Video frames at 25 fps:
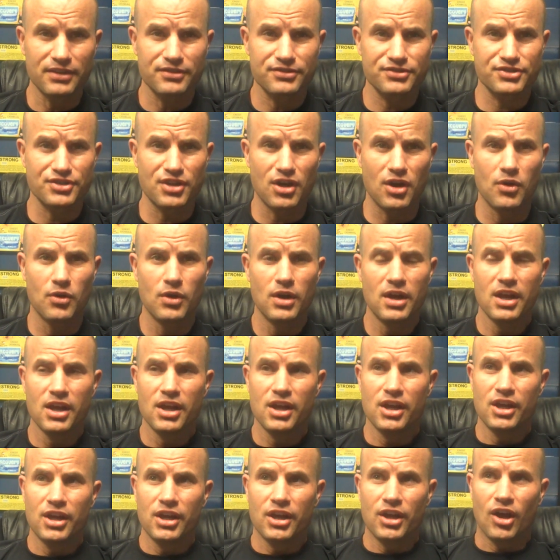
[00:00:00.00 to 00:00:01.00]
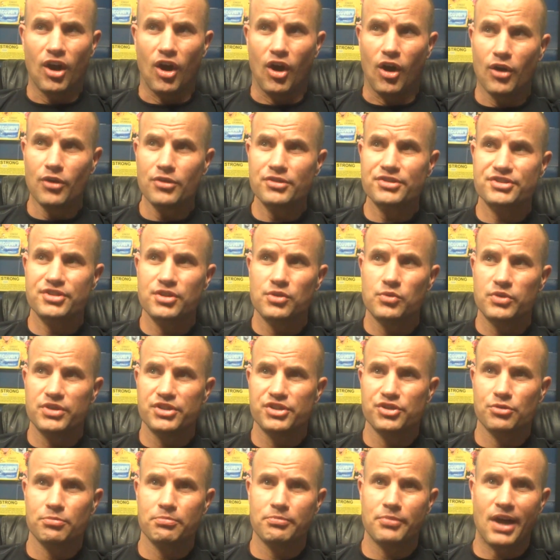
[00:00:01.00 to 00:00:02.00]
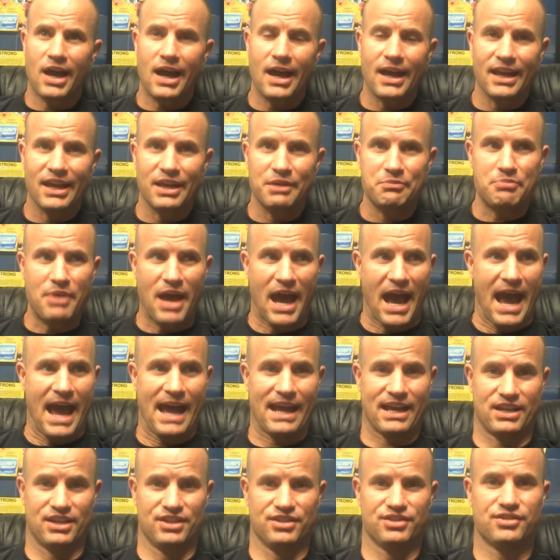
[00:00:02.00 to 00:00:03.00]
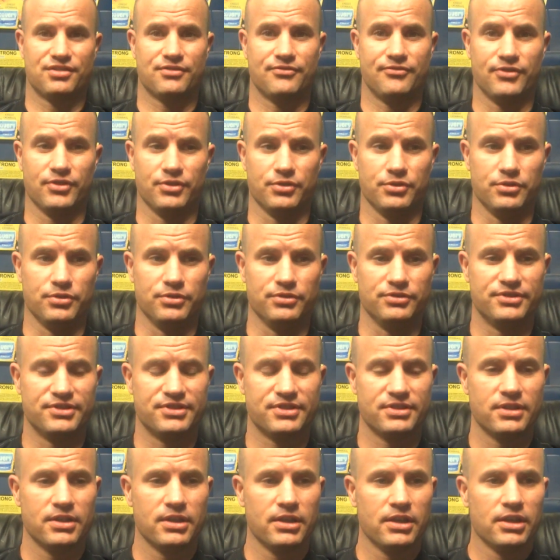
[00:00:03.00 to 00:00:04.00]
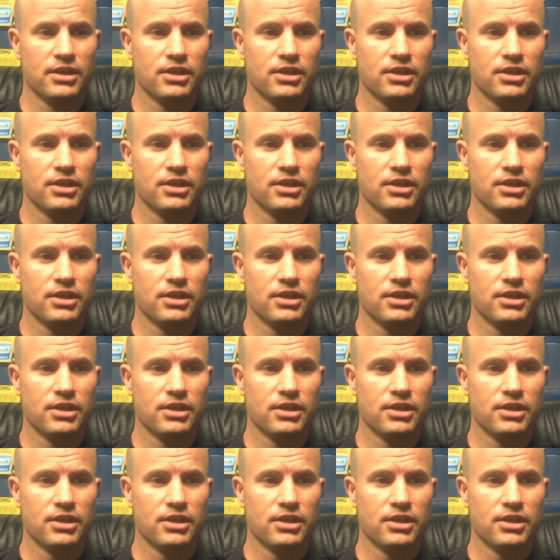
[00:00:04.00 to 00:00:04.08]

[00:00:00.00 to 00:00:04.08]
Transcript: So also when you're buying packaged foods,